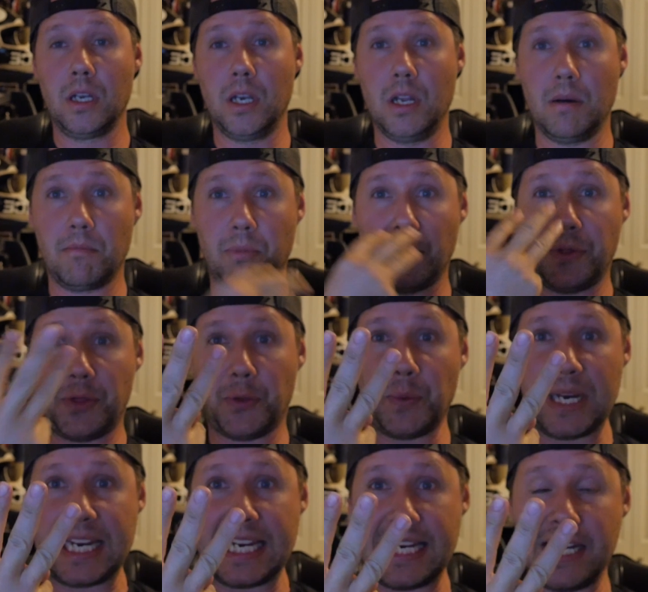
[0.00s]
Number
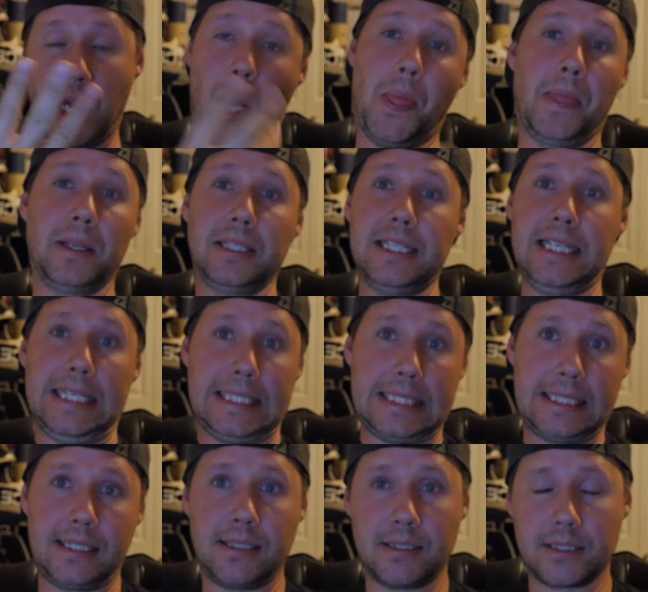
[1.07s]
3 on the
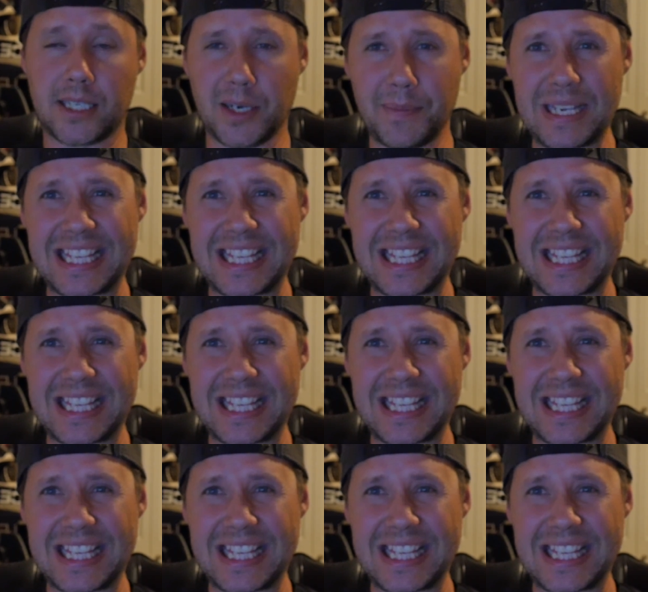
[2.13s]
list is going to be